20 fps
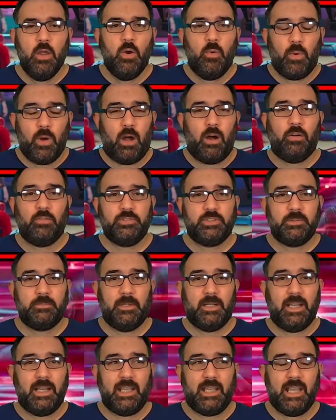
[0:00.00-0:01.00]
Well,
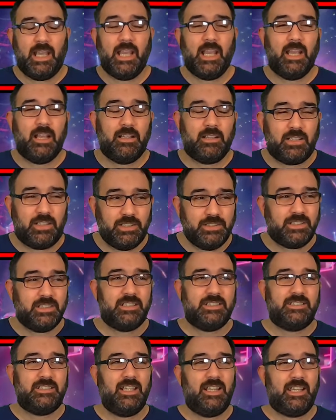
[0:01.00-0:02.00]
ultimately, because of
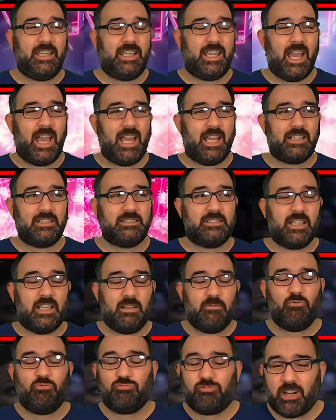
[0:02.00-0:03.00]
the silly gags, it
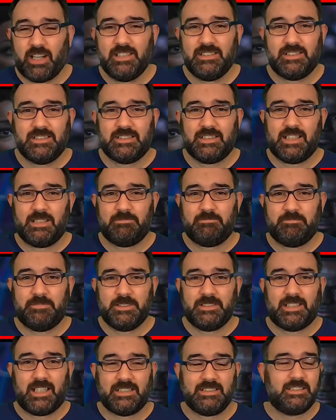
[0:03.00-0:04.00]
raises it,
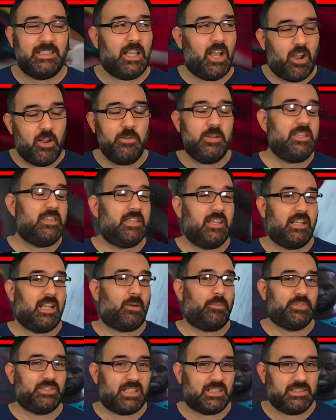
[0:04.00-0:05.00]
but that's the only thing
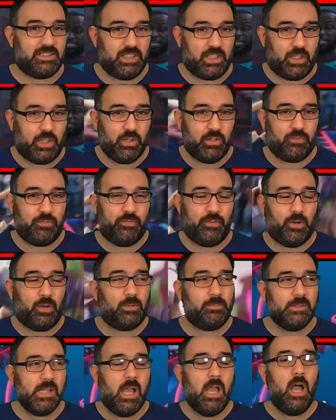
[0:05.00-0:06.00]
that was actually good
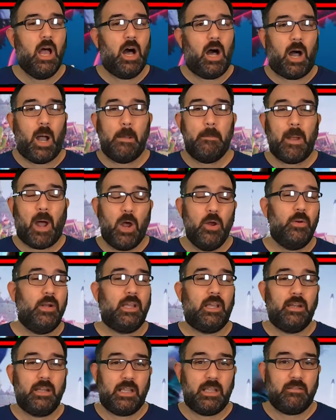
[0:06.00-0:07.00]
for. I'm only
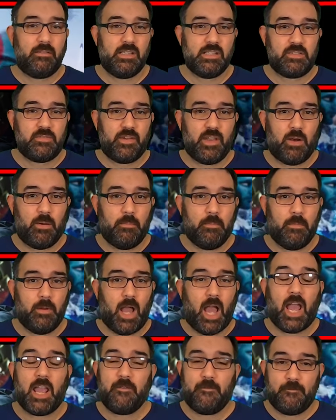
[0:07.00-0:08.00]
going to give this film
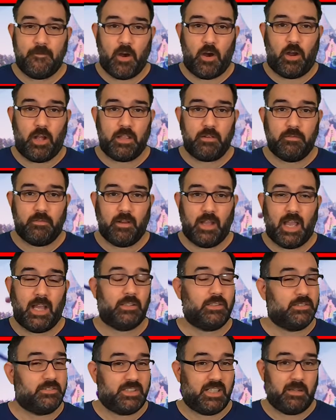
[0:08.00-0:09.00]
a 5
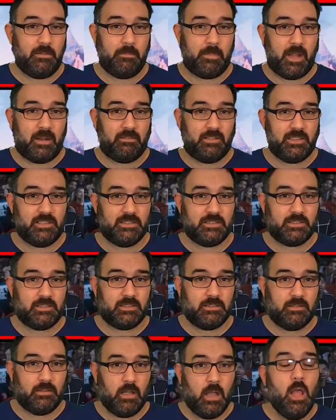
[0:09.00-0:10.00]
out of 10 berries.
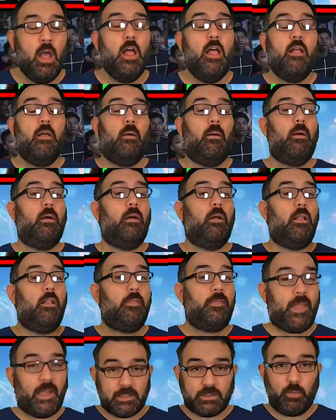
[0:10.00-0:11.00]

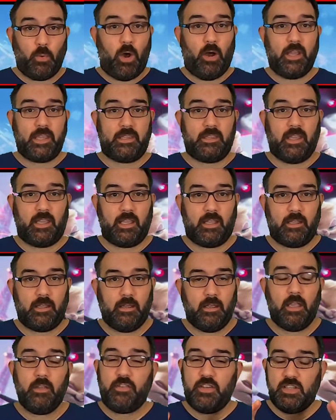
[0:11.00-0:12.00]
That's what I think.
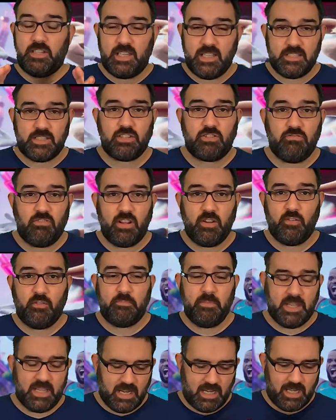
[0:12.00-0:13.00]
If you disagree with
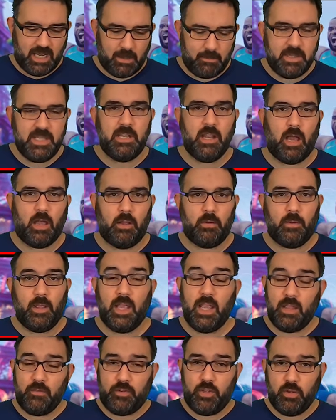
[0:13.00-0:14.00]
me, let me know.
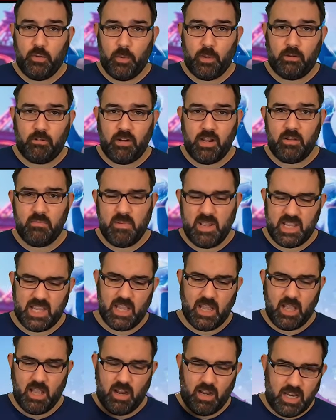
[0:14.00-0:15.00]
If you agree with
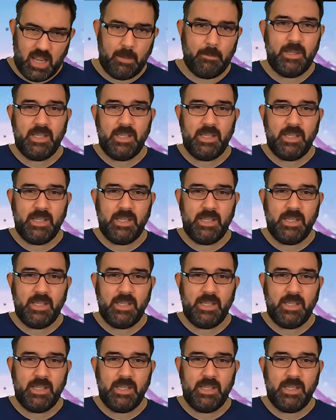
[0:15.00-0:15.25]
me, let